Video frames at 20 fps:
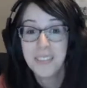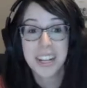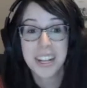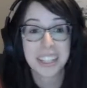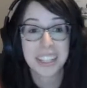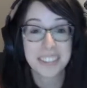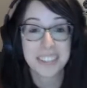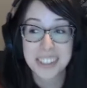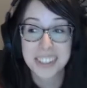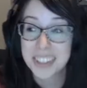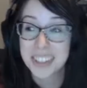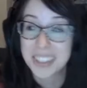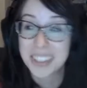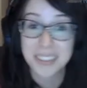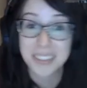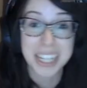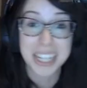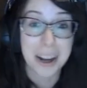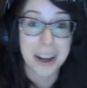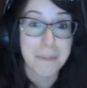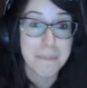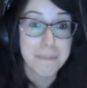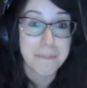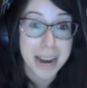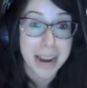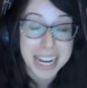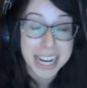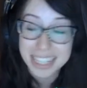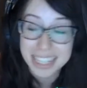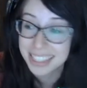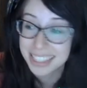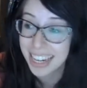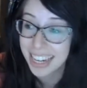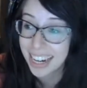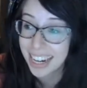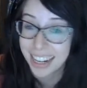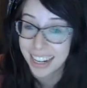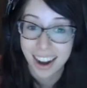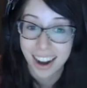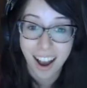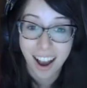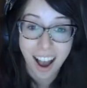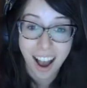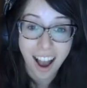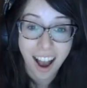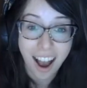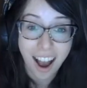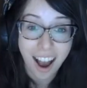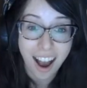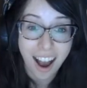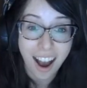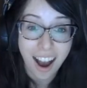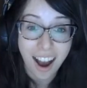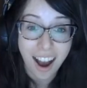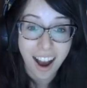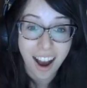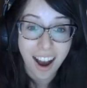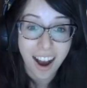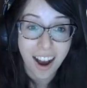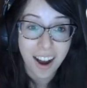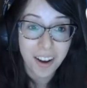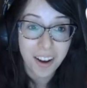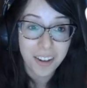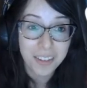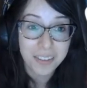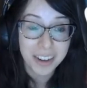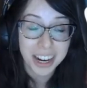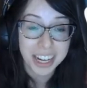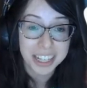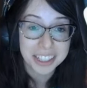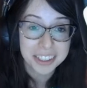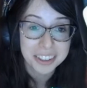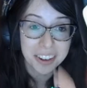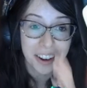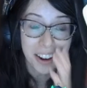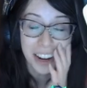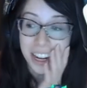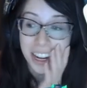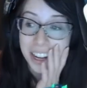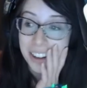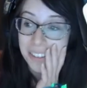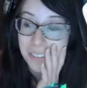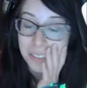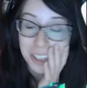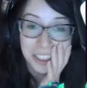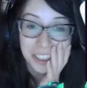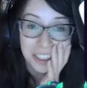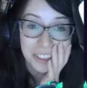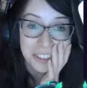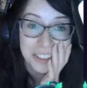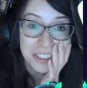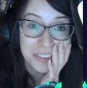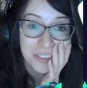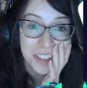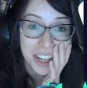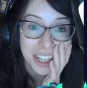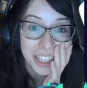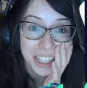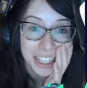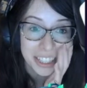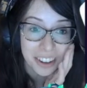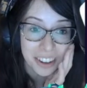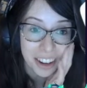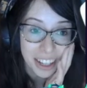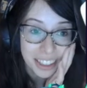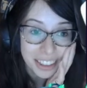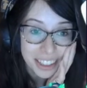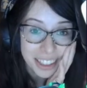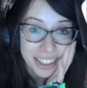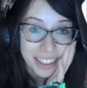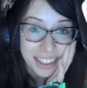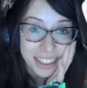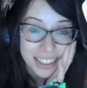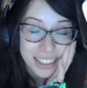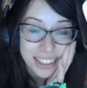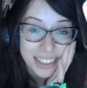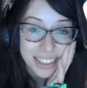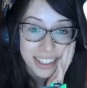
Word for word: Willow's doing amazing! Oh my god, Willow's fucking got this.